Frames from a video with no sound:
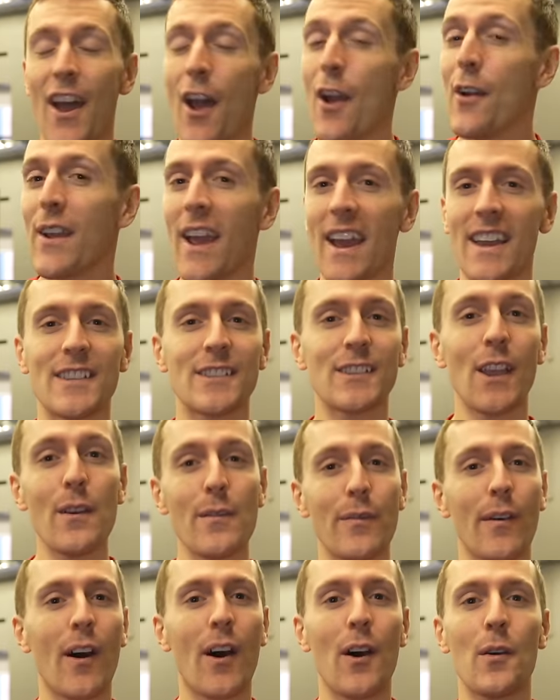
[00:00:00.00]
Okay, so
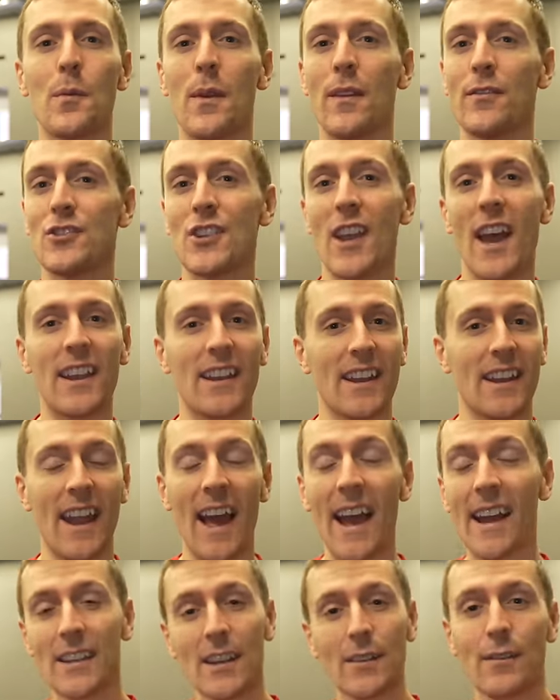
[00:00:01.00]
far we've shared an
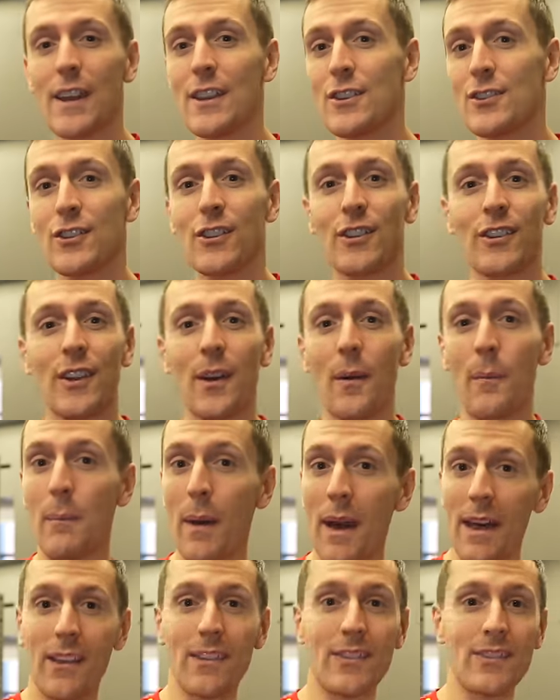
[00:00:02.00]
activation,
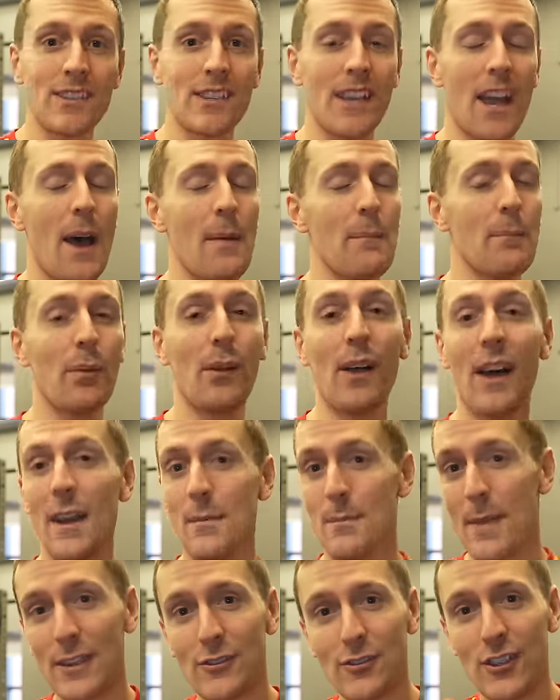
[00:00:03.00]
balance and
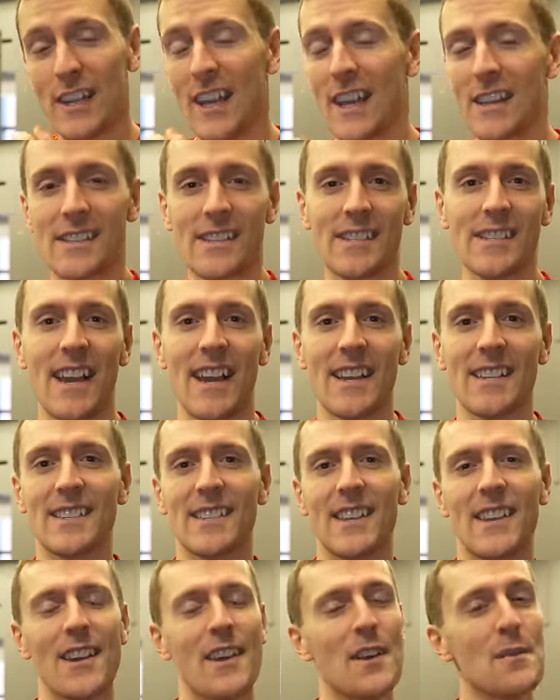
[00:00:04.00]
plyometric exercise.
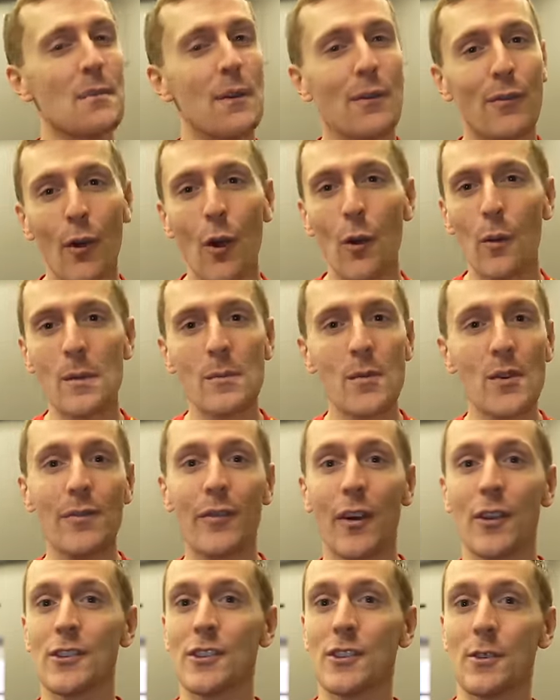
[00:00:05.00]
Before we move
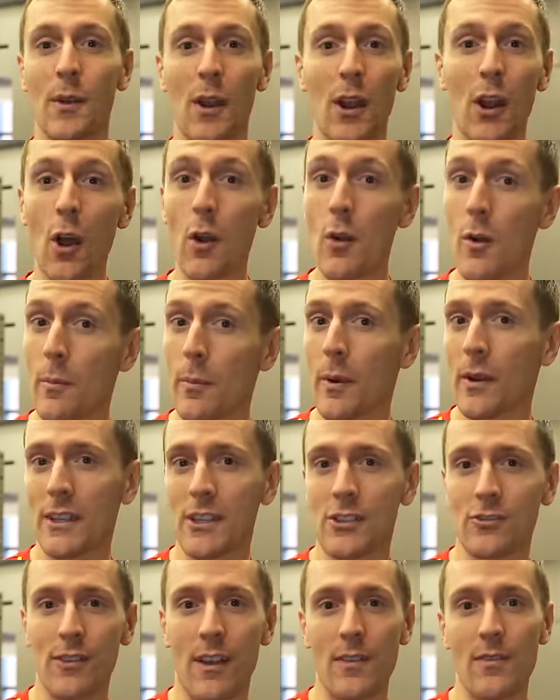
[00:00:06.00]
on to a lower body
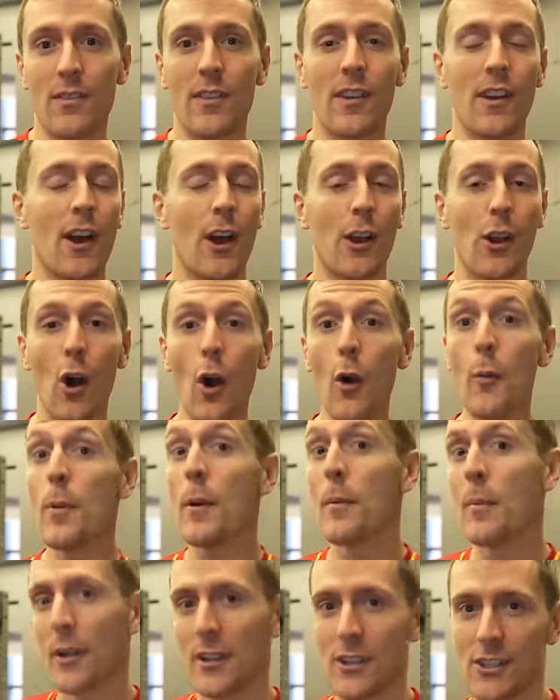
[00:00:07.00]
strength and
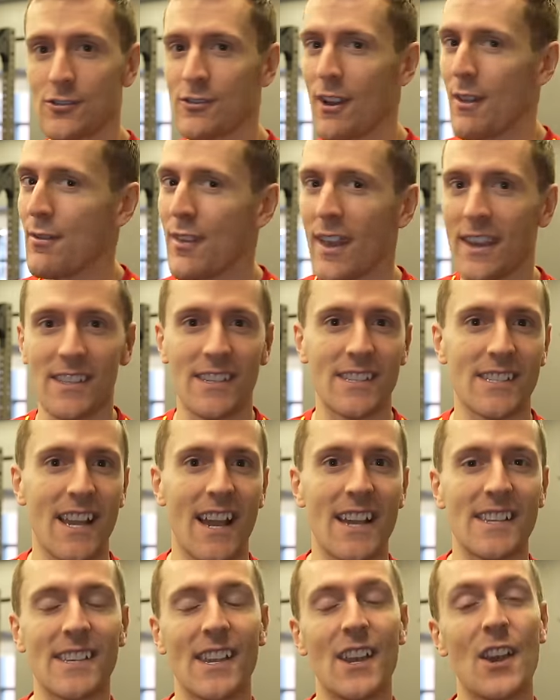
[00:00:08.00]
upper body strength
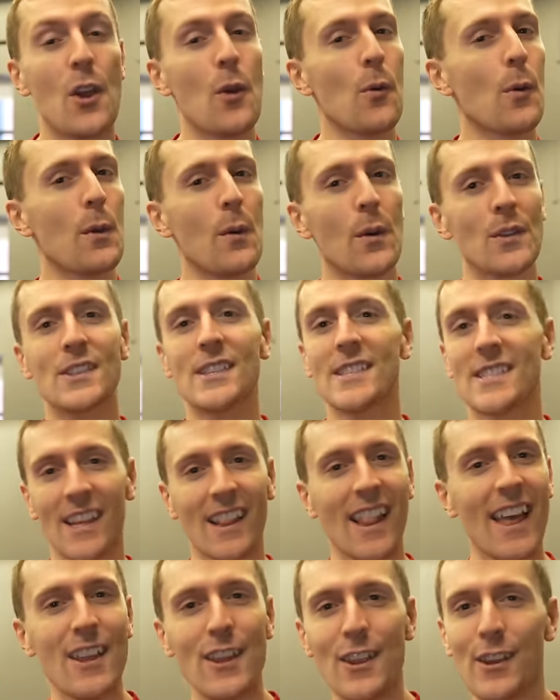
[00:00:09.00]
exercise, we wanted to
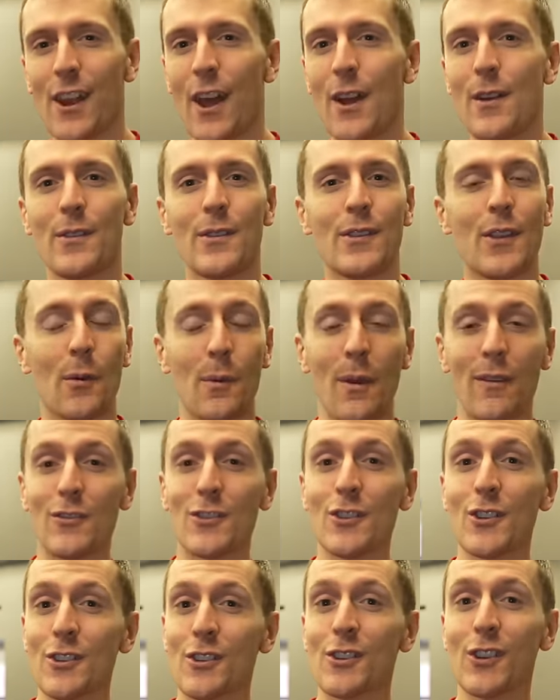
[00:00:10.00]
let you know that we've
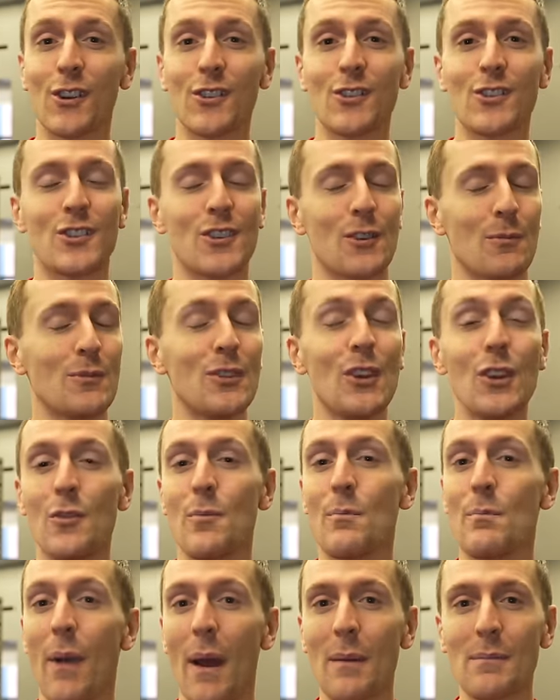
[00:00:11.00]
just launched some new
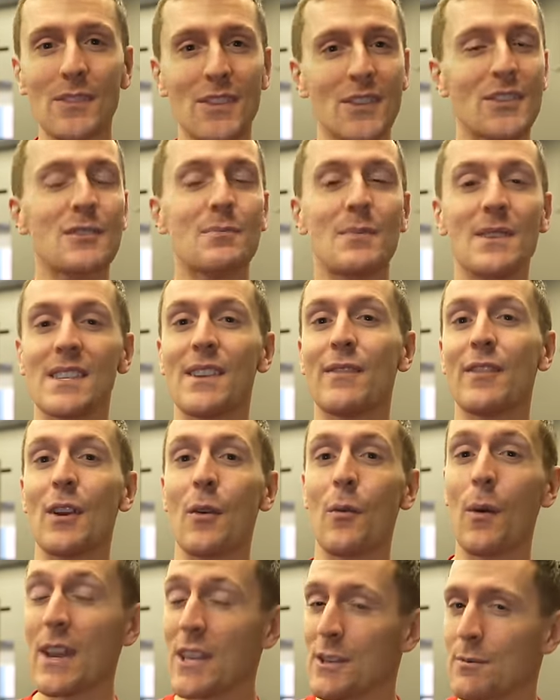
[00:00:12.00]
badminton specific
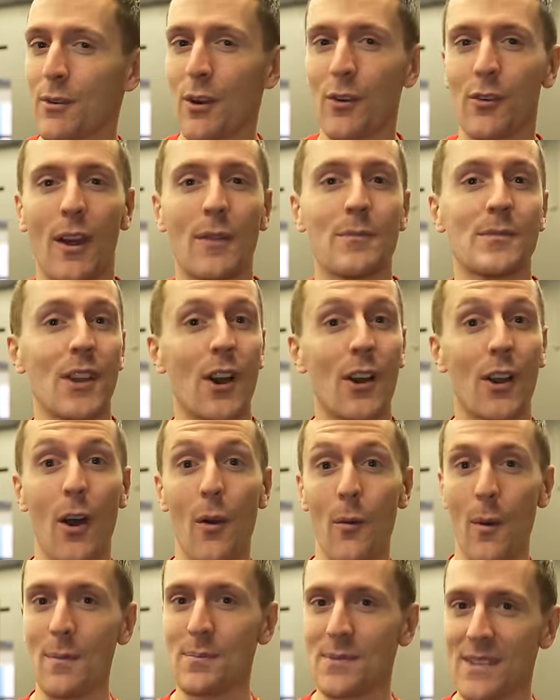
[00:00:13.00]
weights programs on our
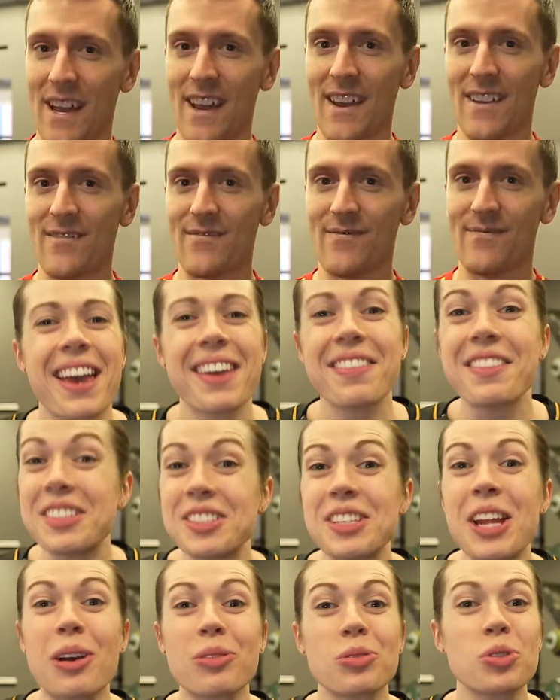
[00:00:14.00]
website. There's
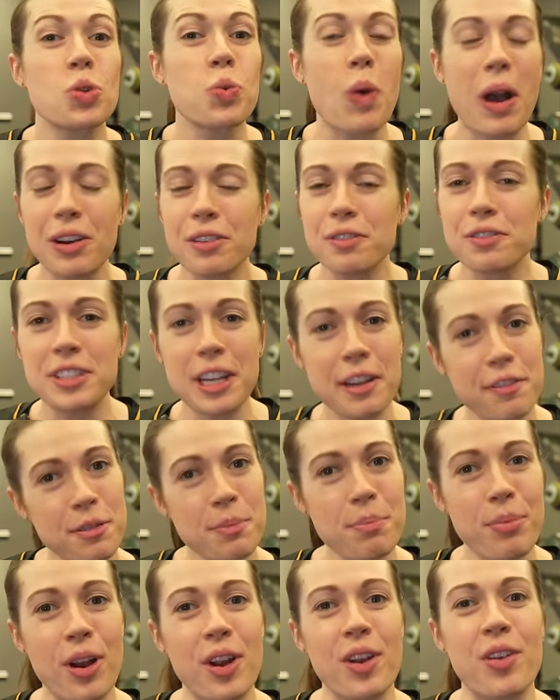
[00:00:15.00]
now 12
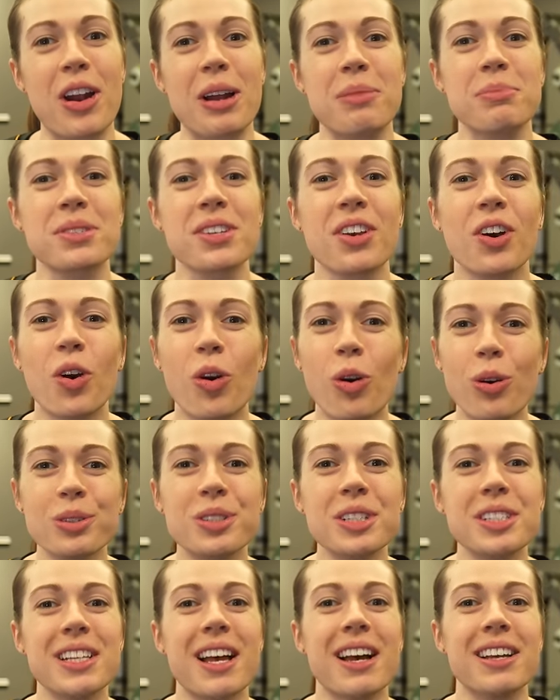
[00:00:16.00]
different programs, all
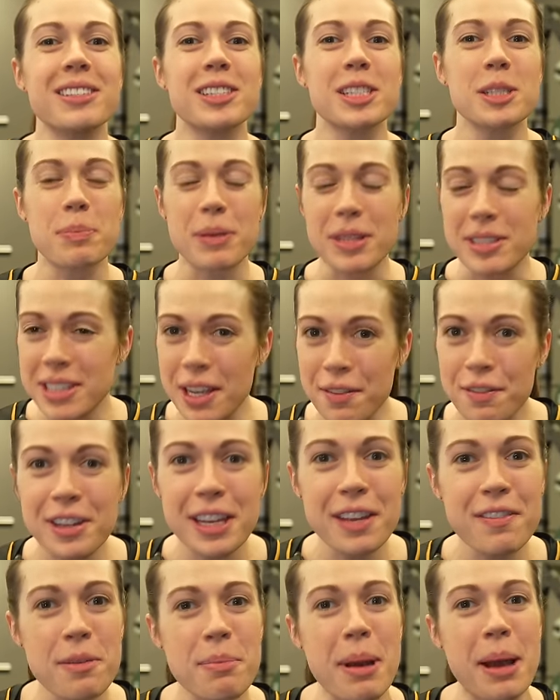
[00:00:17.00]
designed
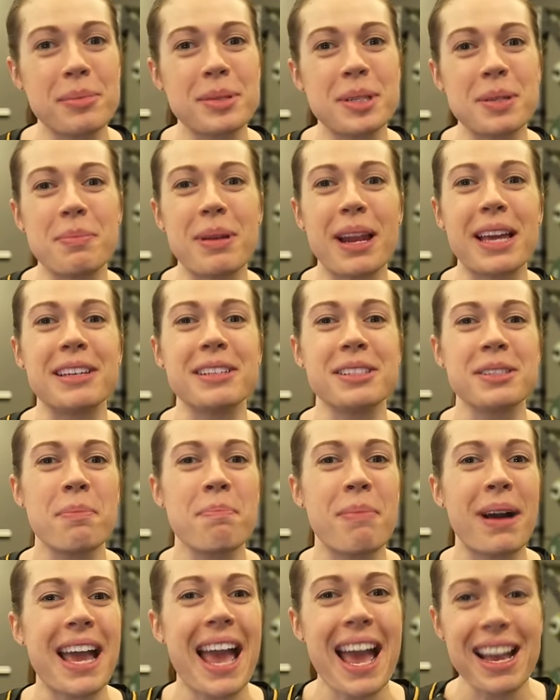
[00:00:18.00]
specifically for badminton players
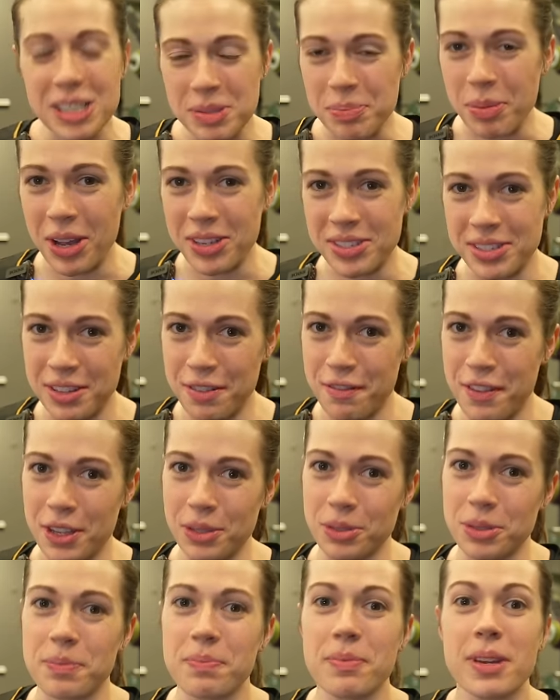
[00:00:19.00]
by experts in the
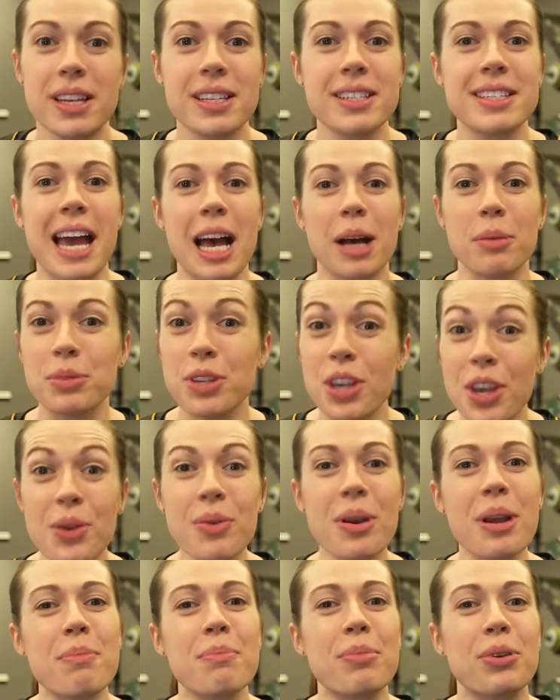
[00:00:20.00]
field to help you
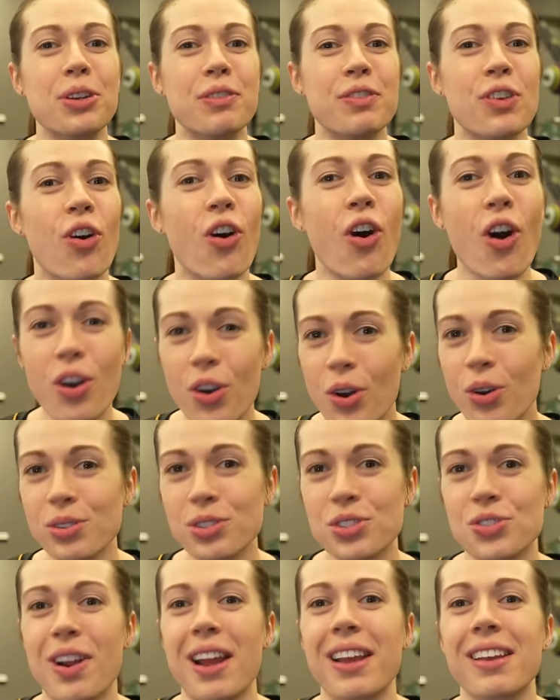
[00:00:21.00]
improve your on-court
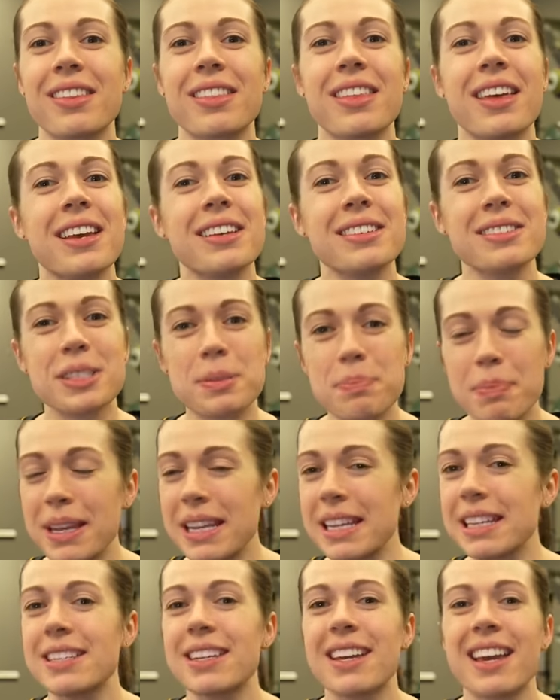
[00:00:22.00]
strength,
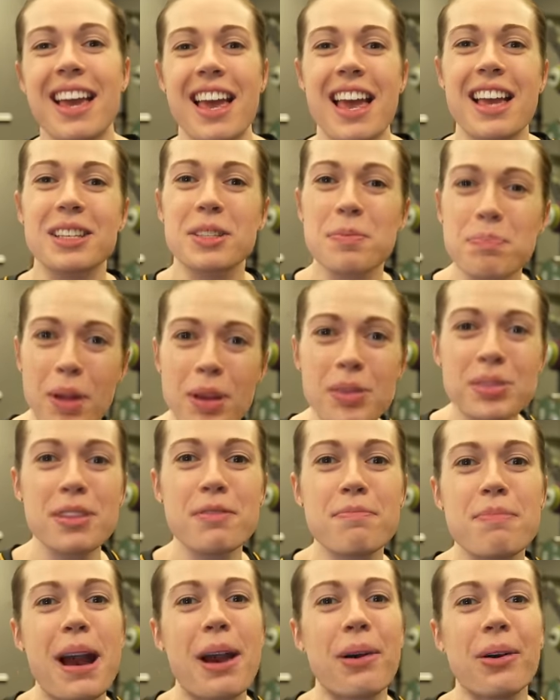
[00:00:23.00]
speed,
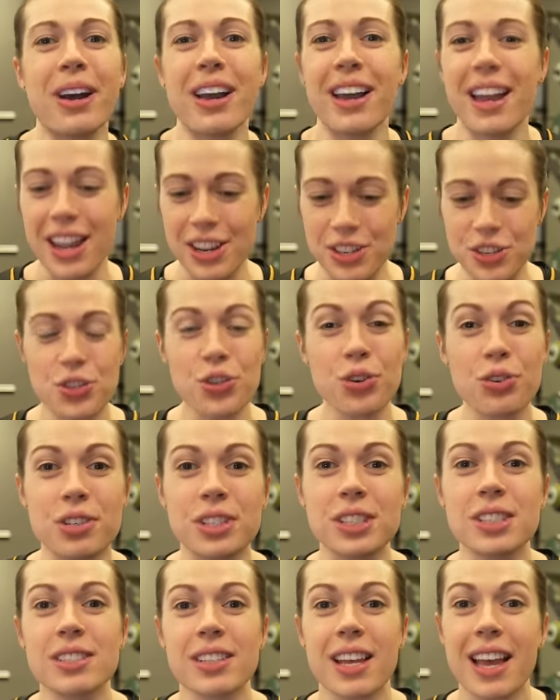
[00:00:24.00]
explosive power,
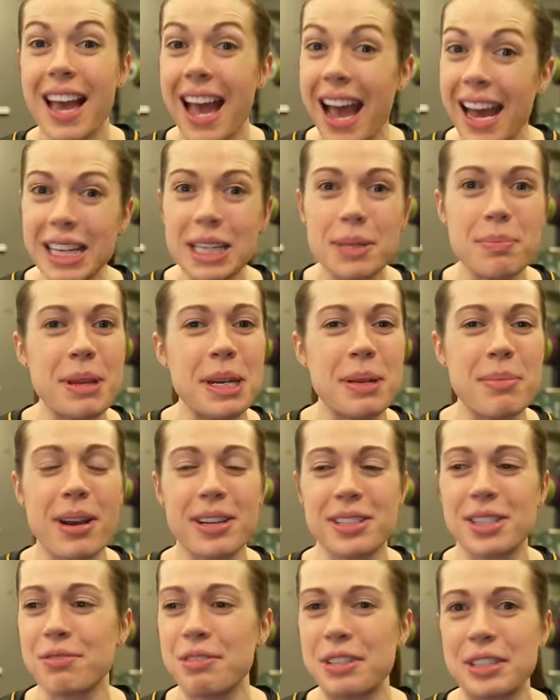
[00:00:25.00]
endurance, and
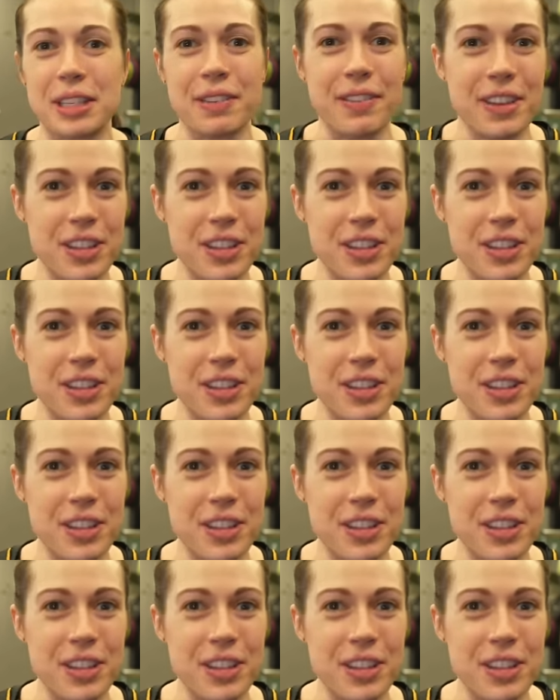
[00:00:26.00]
minimise the risk of